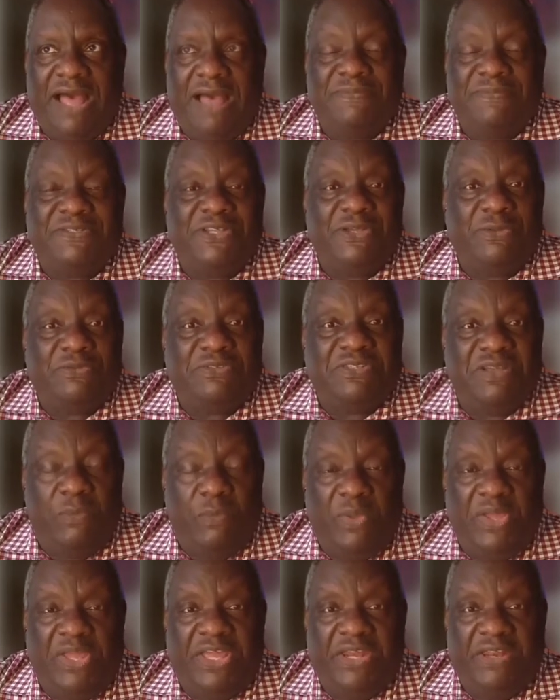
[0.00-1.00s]
obstacles
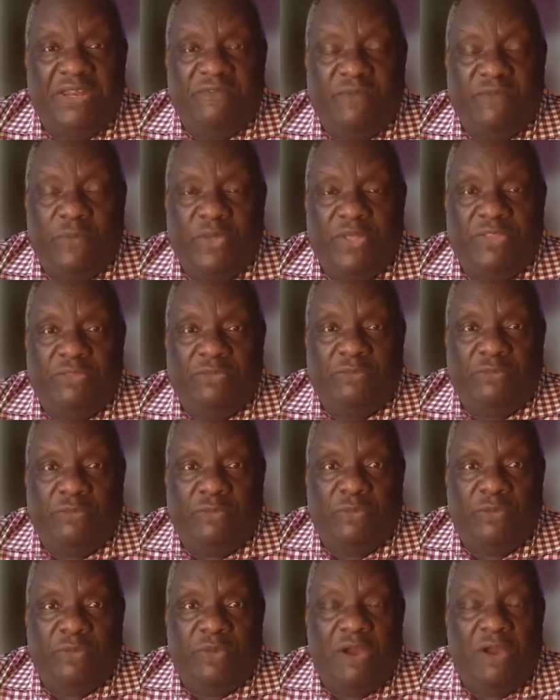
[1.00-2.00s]
that we can avoid
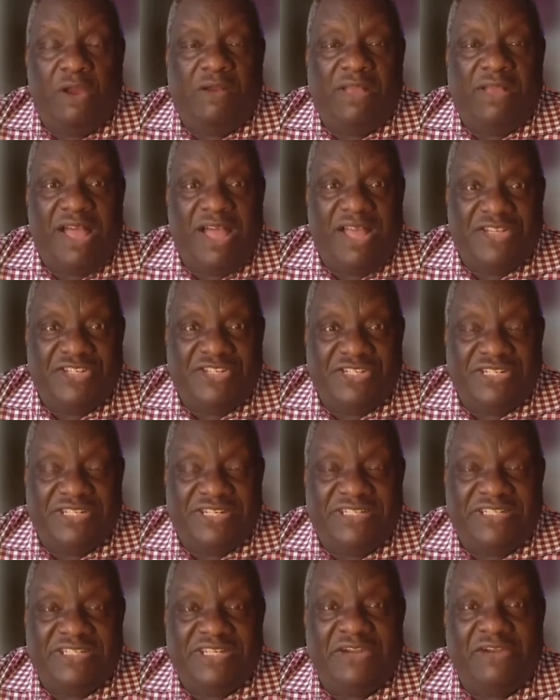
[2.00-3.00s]
through our
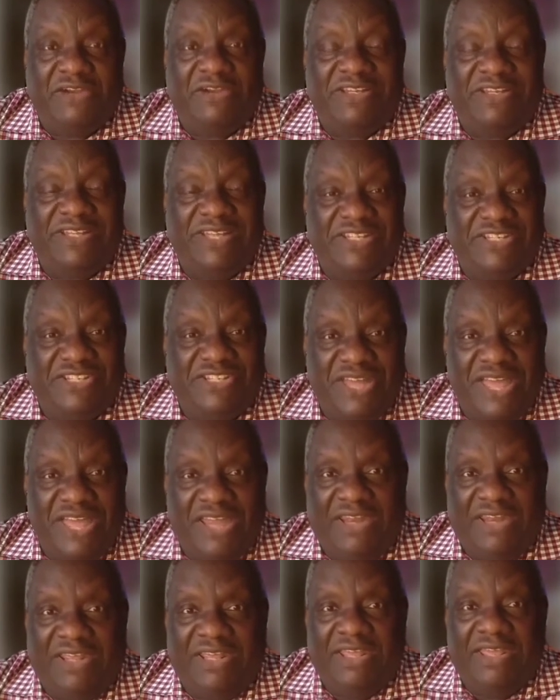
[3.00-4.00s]
consciousness and our
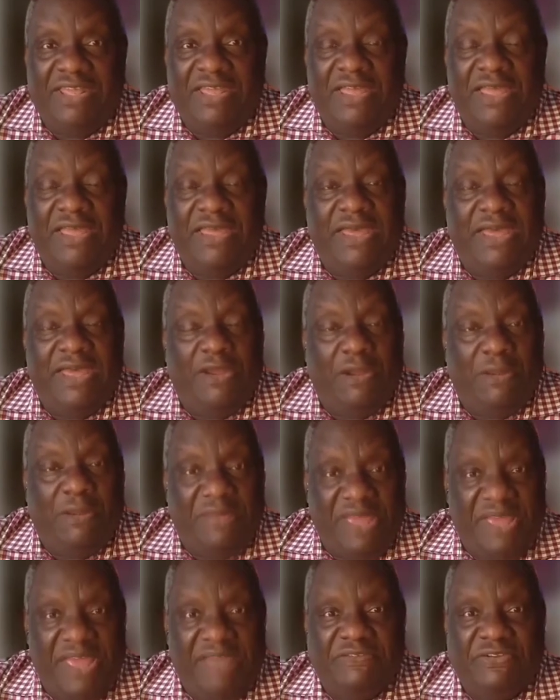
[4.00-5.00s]
intentionality and our
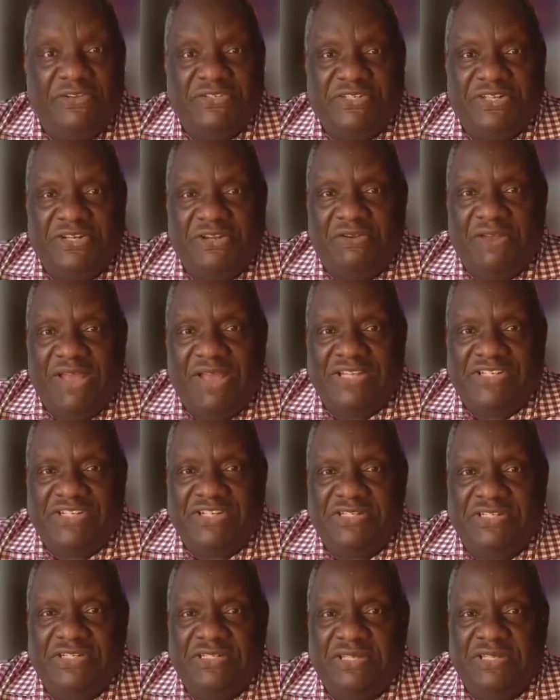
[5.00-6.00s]
behaviors and our
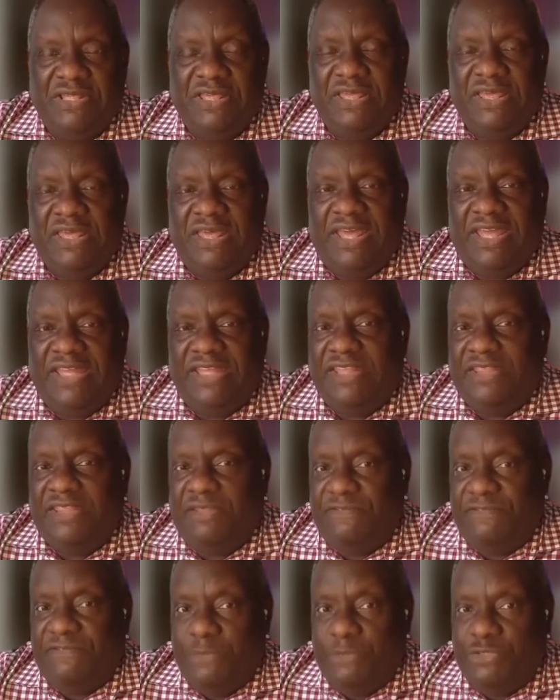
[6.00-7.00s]
actions. And
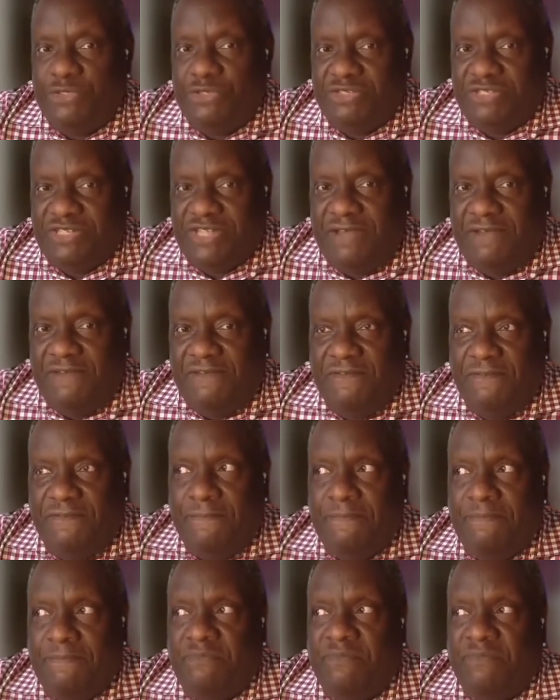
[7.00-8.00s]
then the future self.
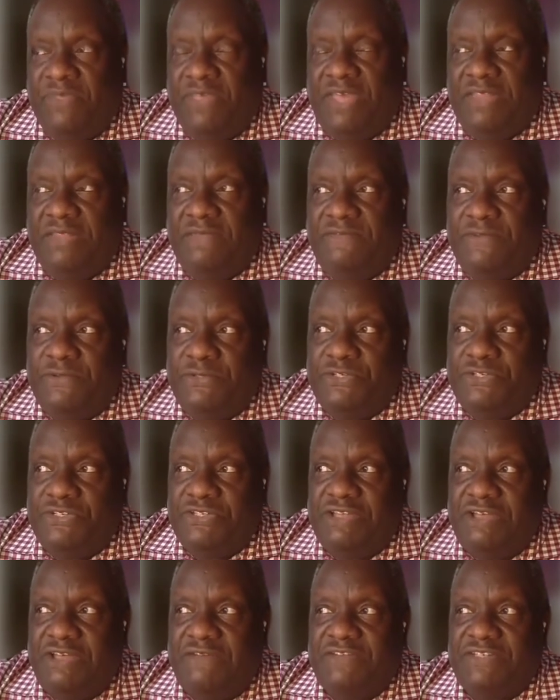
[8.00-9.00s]
And the
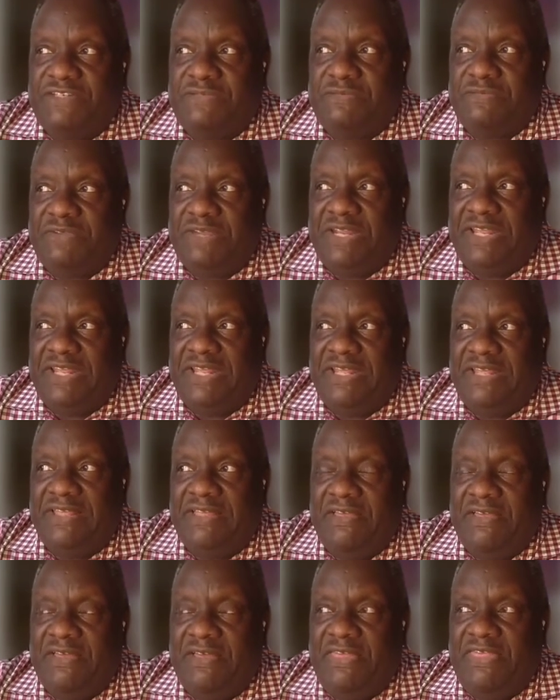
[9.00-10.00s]
future self is
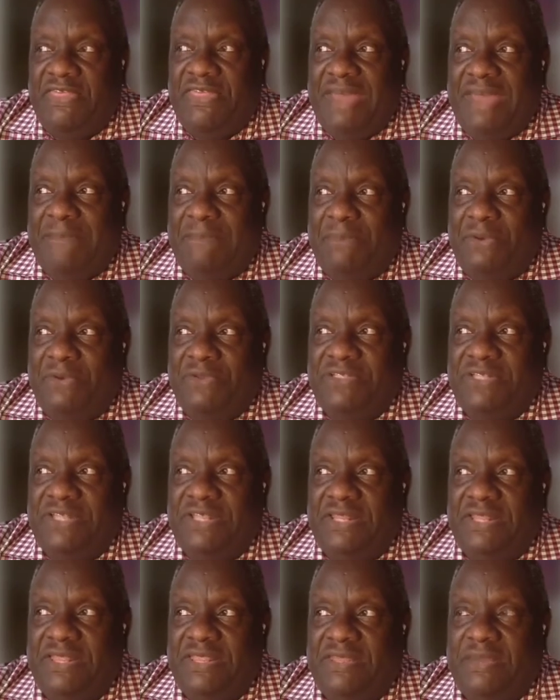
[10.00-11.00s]
really that
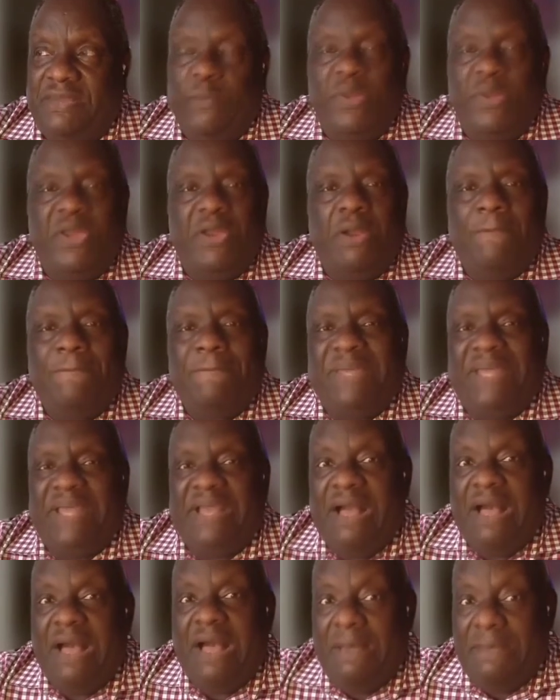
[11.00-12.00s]
person that we are
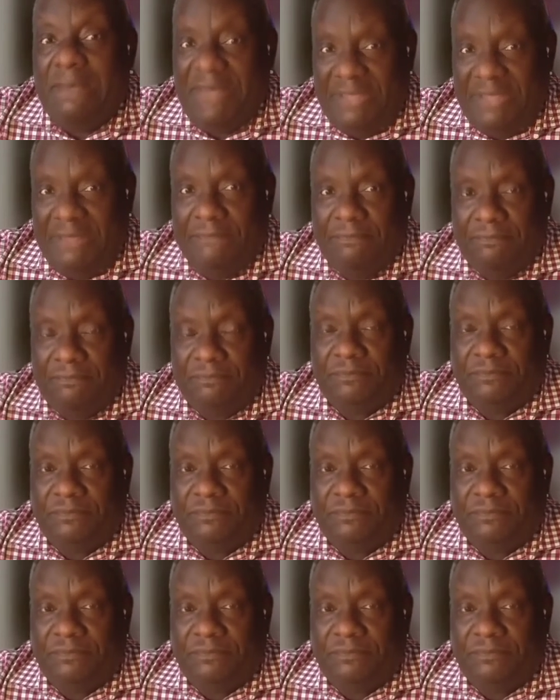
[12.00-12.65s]
becoming,